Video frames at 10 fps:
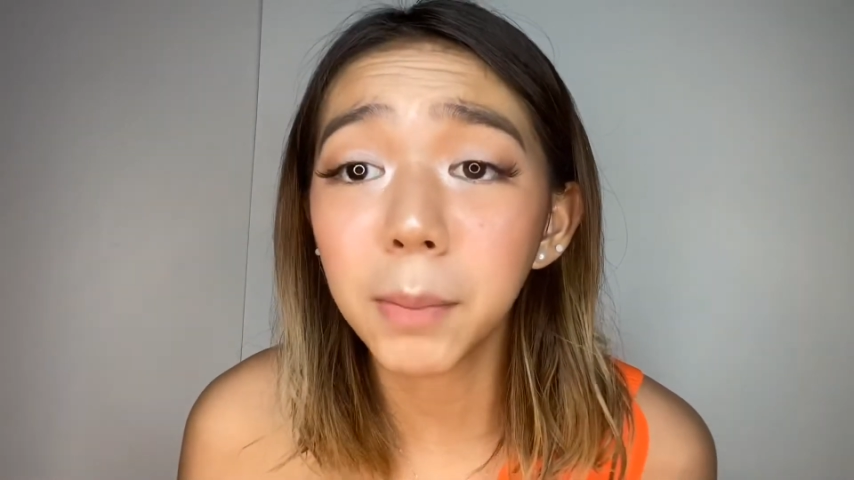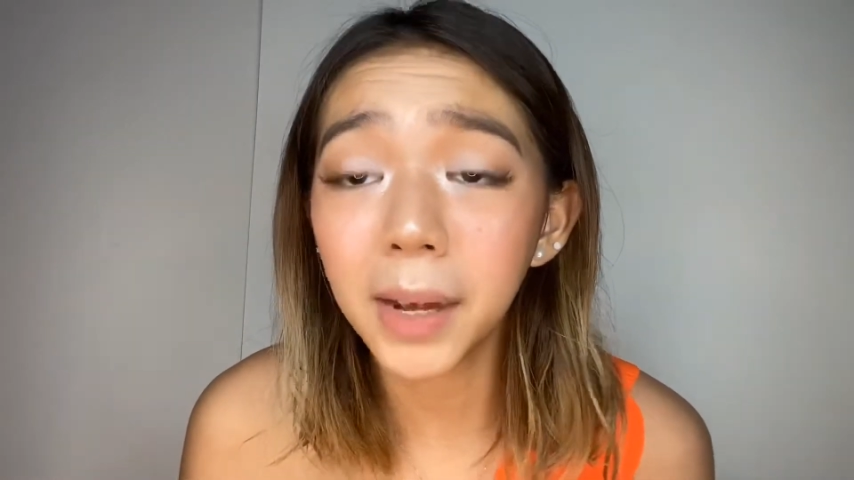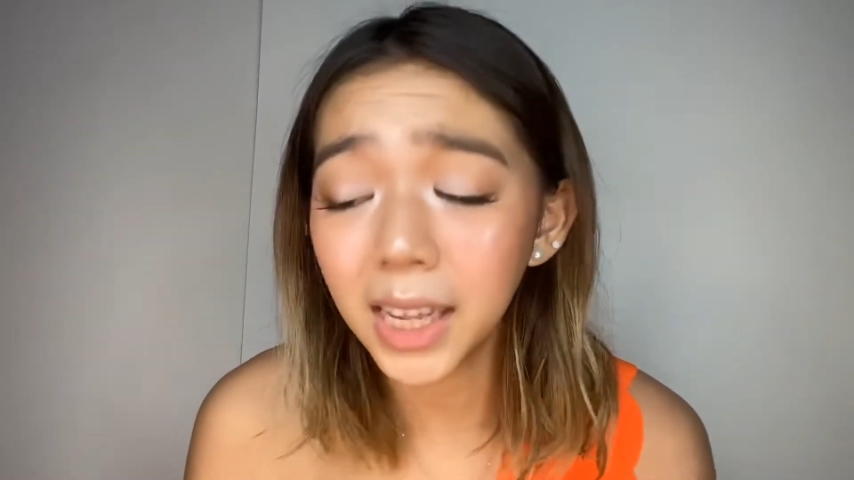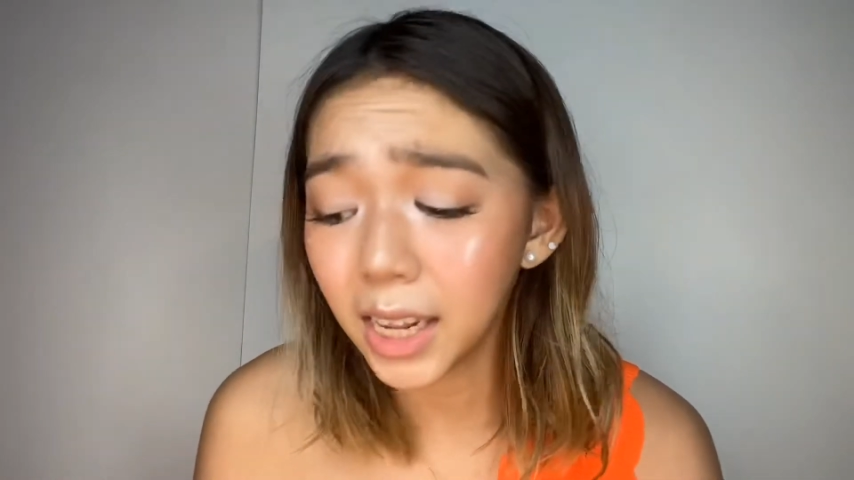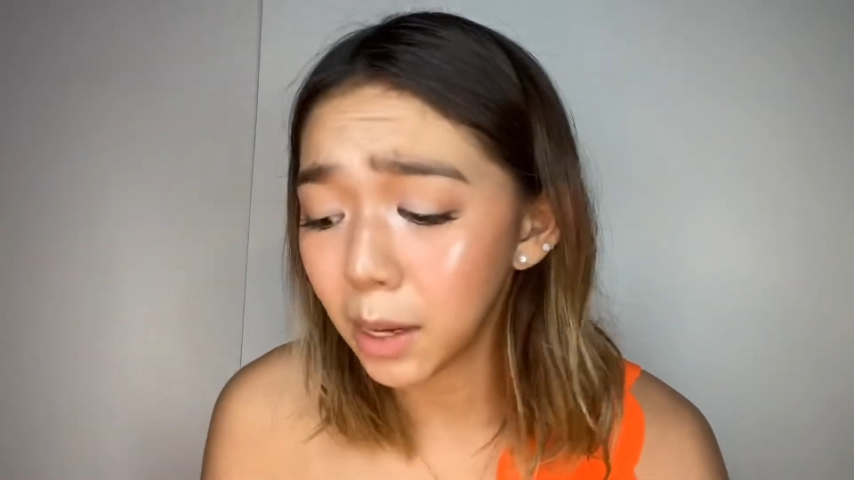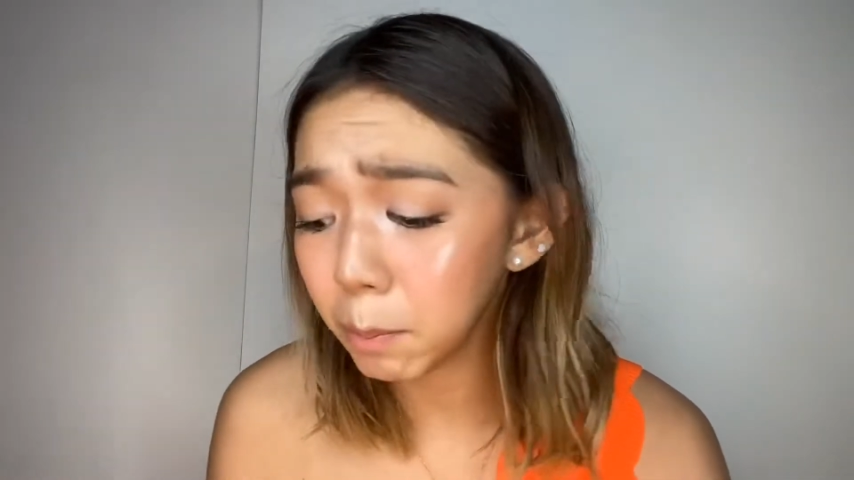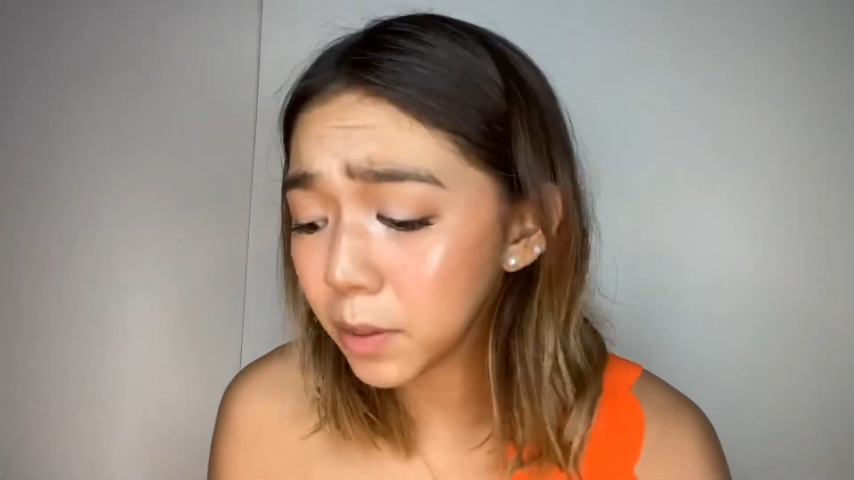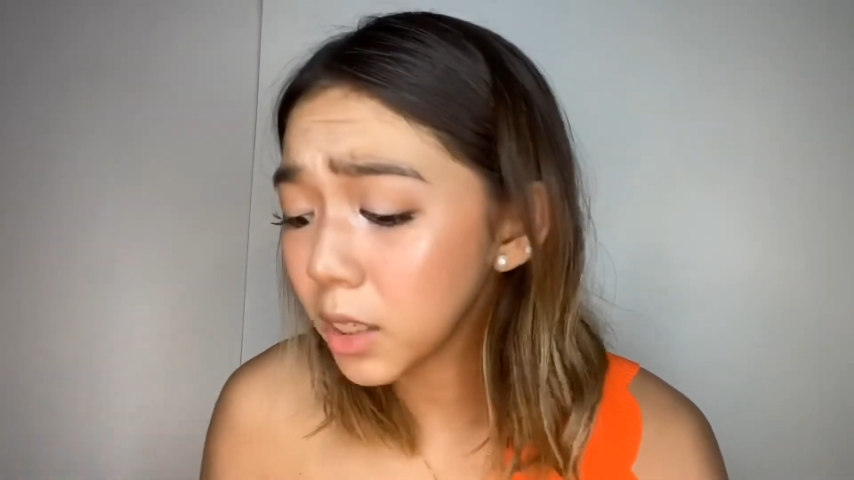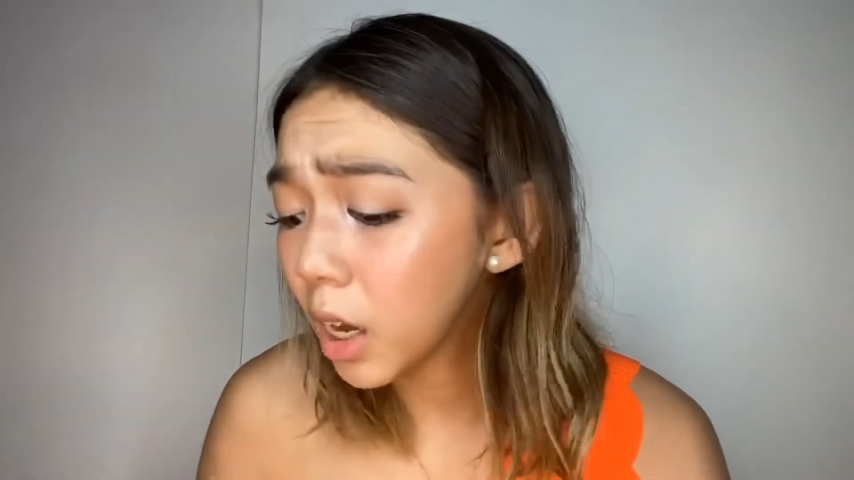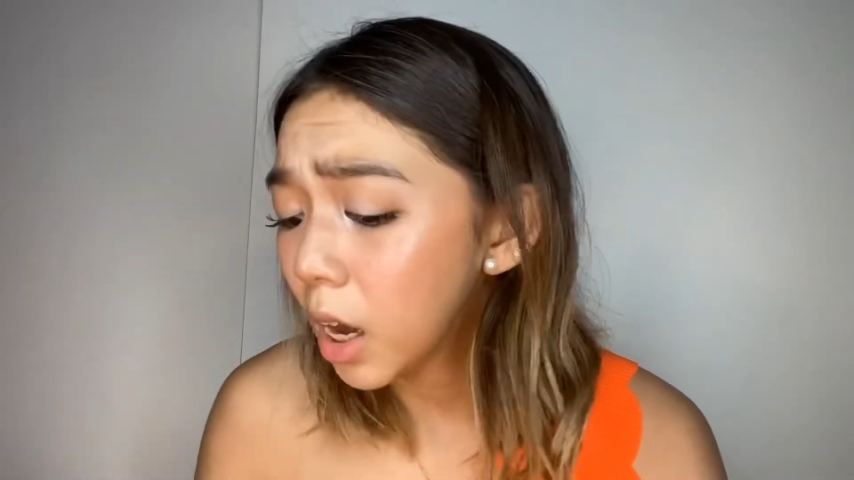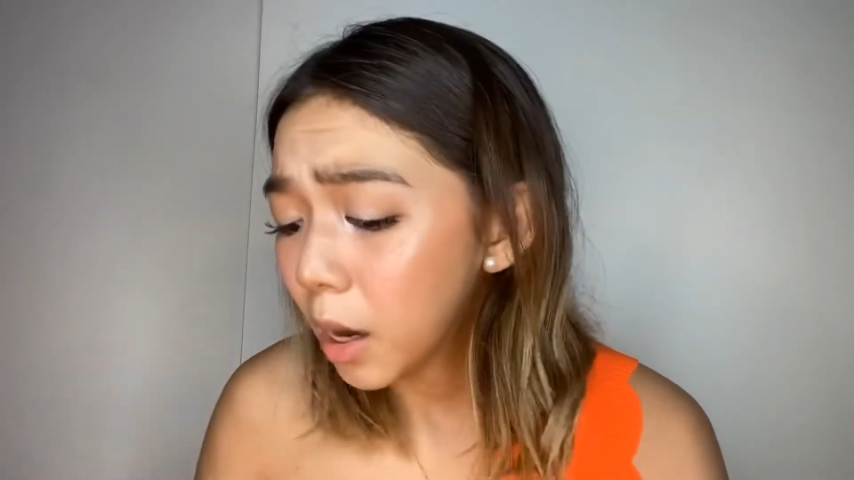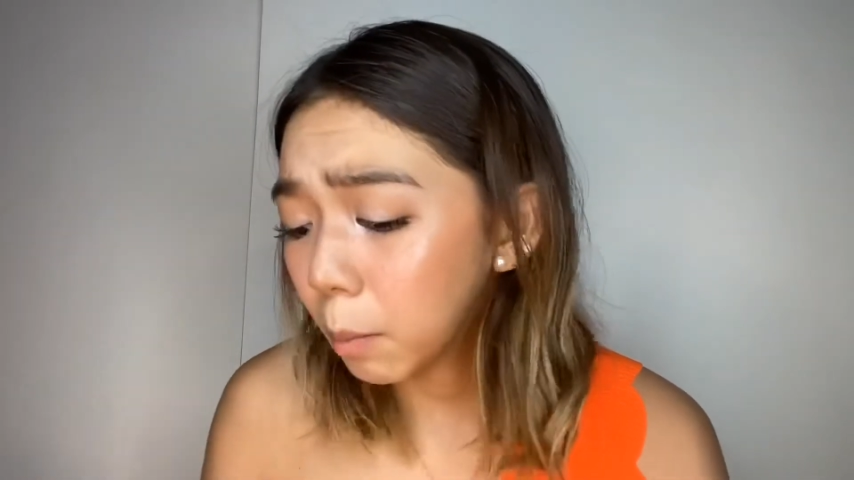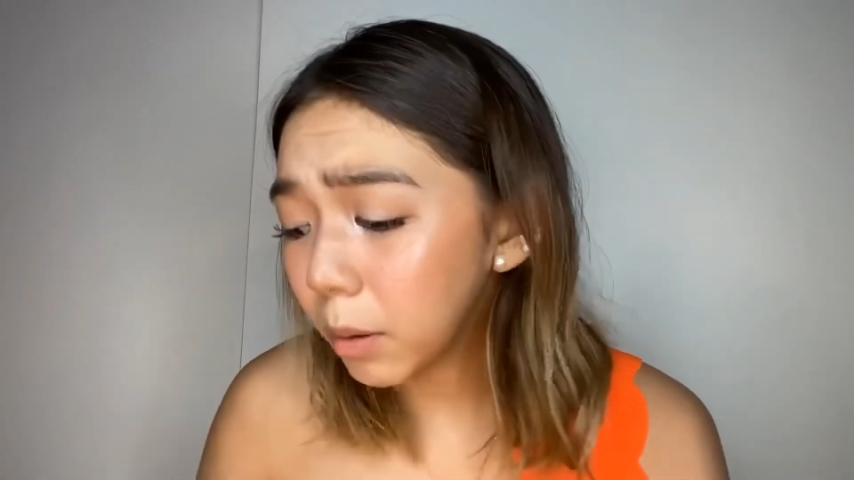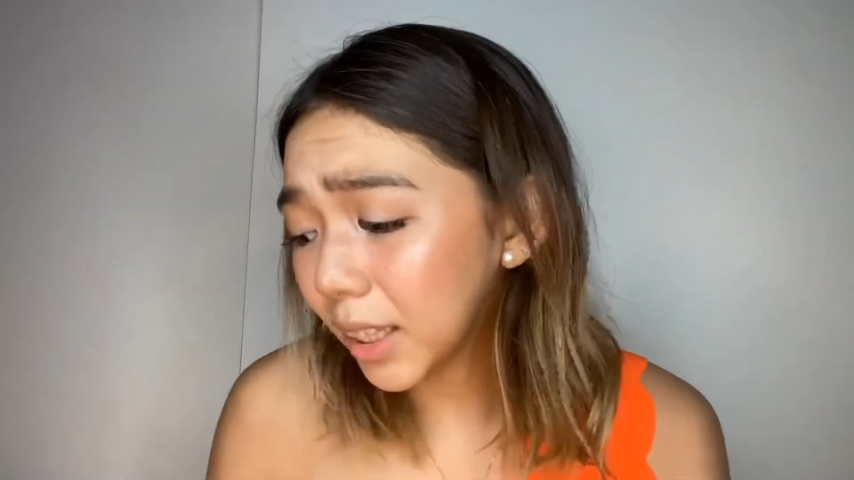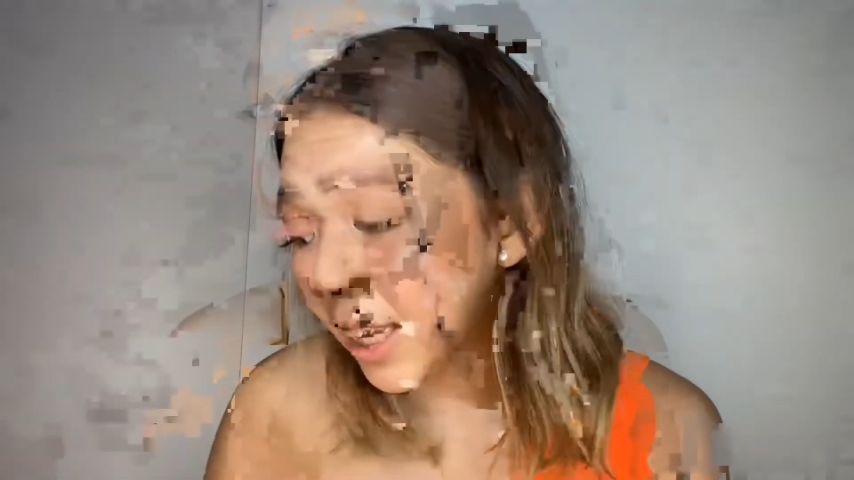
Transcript: my lips, but I